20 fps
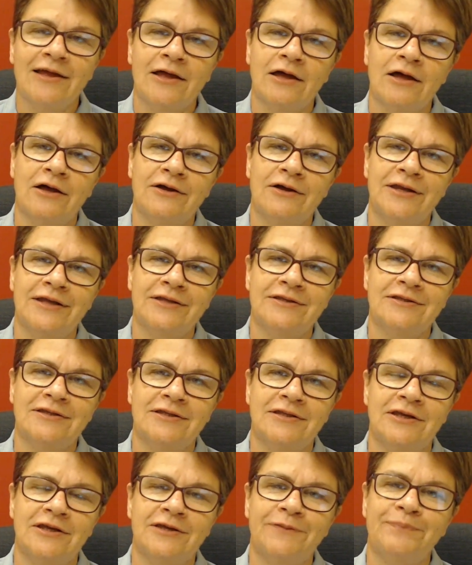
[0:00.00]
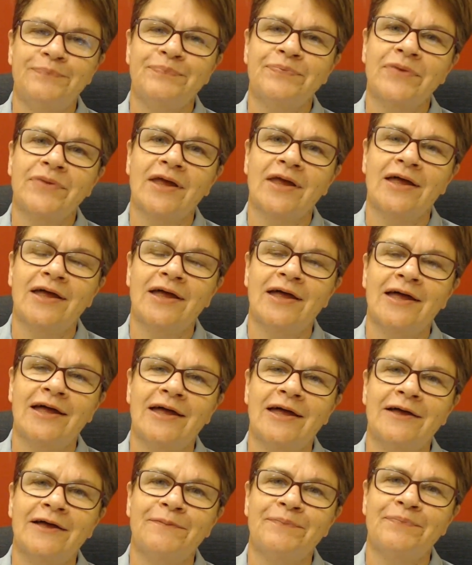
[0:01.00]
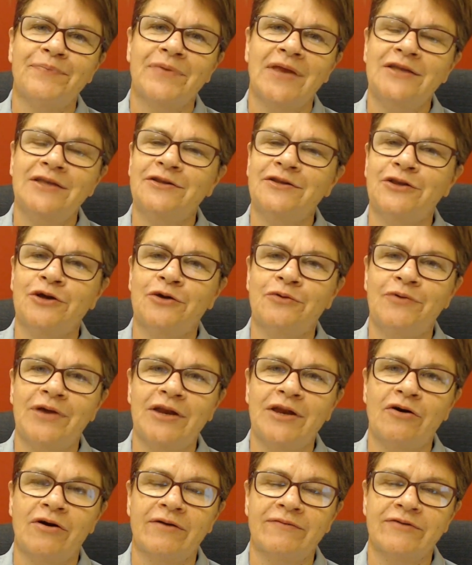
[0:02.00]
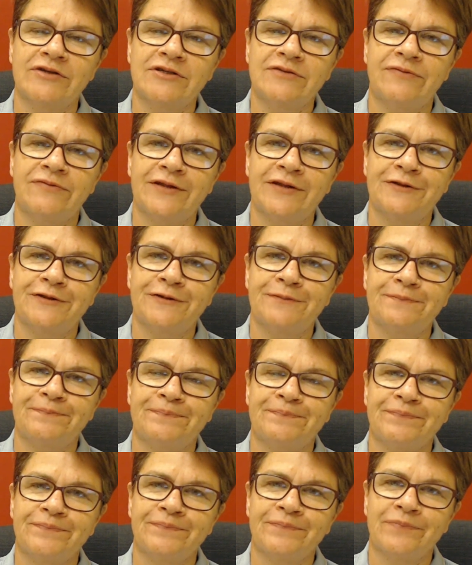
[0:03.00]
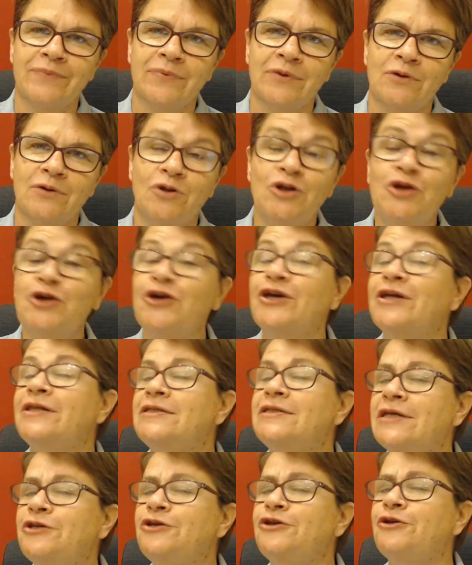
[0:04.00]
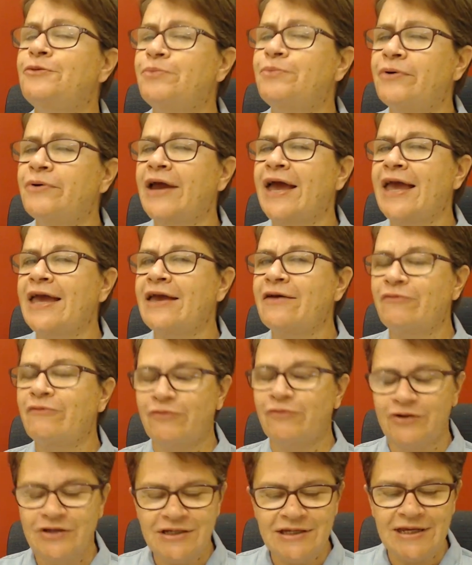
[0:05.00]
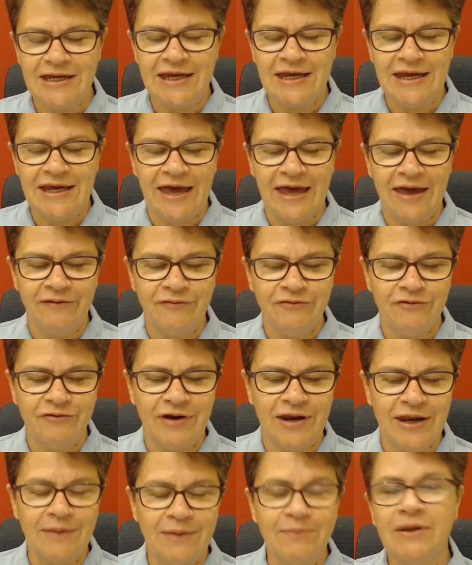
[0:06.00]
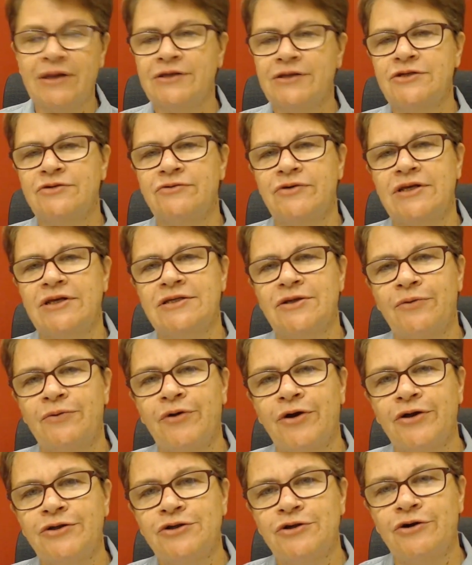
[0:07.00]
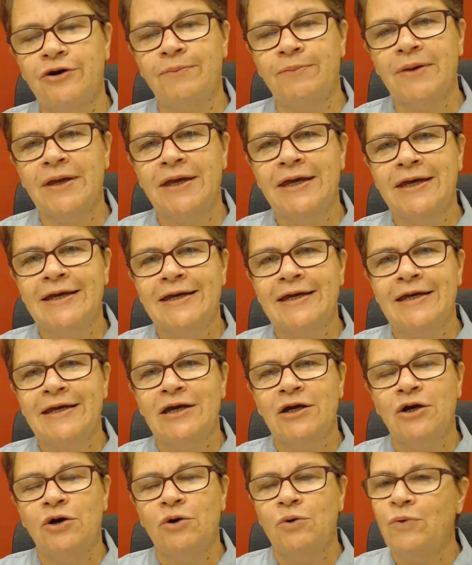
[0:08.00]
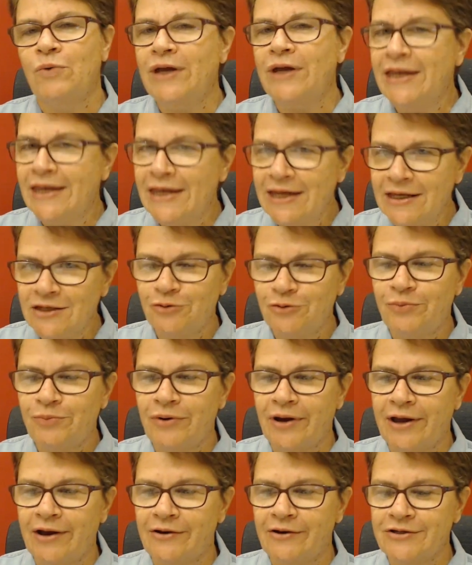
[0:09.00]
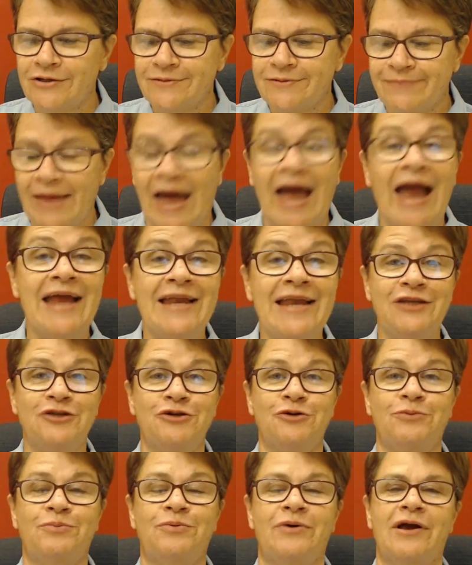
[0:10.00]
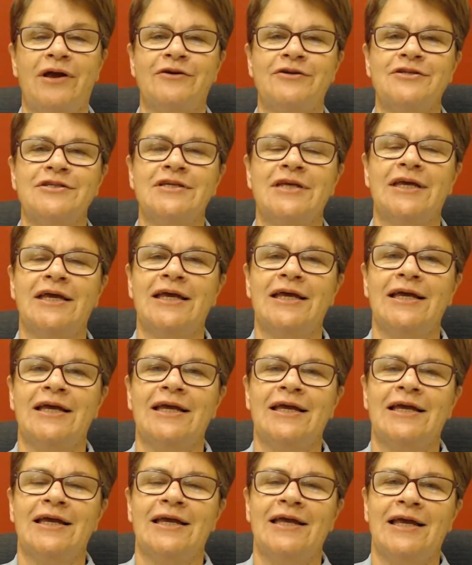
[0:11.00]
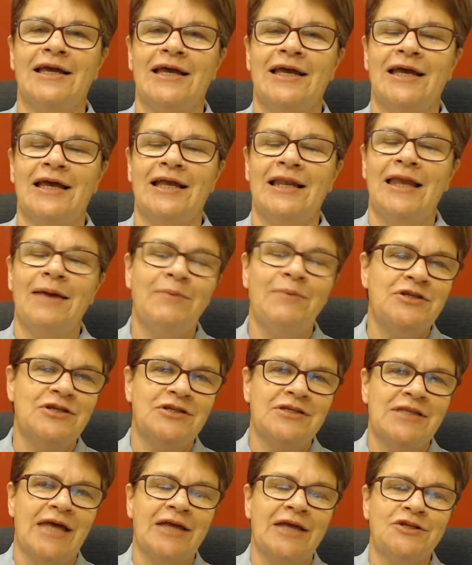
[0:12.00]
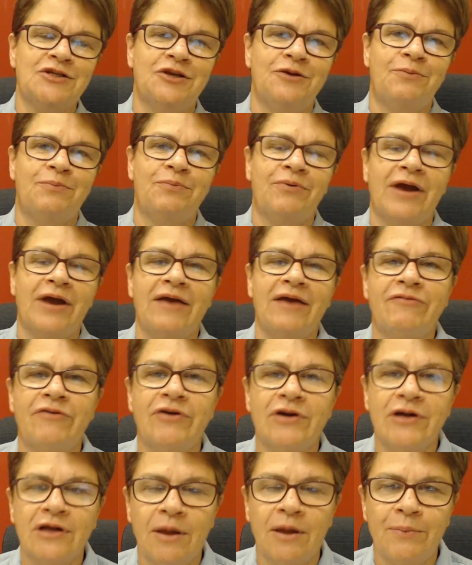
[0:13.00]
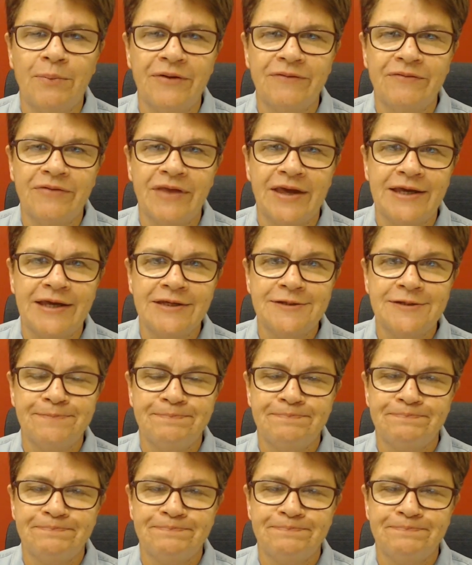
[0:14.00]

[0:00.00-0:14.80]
out into the, uh, into the great harvest field. Will you continue to pray for CEF training ministries around Europe? We need your prayers. I need your prayers. And let me just ask you to pray for a couple of things.